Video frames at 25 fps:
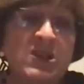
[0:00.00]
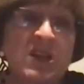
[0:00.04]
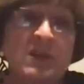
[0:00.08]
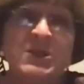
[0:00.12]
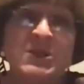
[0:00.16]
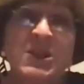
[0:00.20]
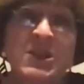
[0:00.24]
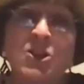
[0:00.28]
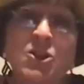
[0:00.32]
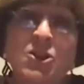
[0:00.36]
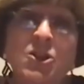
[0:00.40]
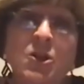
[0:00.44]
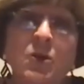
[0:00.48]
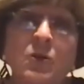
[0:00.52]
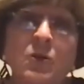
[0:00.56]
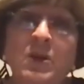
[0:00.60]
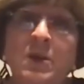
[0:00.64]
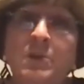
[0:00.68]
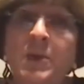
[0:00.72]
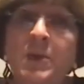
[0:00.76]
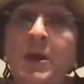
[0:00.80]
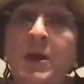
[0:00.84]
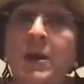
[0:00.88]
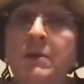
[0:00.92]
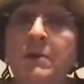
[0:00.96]
time is I show
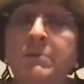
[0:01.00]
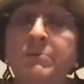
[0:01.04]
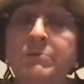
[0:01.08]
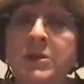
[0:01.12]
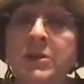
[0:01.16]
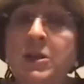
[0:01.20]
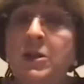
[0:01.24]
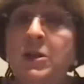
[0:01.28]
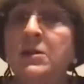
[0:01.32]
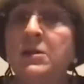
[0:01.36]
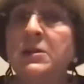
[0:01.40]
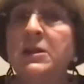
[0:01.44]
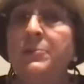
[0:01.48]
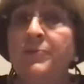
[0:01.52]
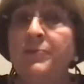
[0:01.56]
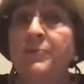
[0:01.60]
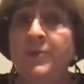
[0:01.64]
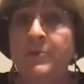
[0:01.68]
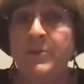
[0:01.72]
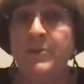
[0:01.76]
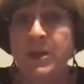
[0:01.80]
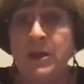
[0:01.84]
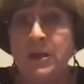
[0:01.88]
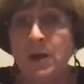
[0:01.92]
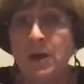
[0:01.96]
them a little clip
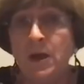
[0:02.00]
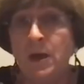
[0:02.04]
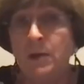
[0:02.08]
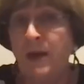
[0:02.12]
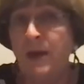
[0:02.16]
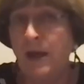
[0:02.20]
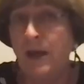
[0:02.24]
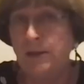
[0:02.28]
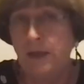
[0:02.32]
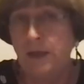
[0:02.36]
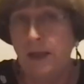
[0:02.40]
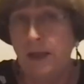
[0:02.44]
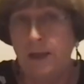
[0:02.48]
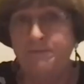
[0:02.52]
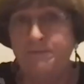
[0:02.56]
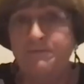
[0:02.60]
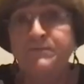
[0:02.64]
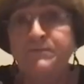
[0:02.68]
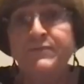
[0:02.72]
from the uh, ballet.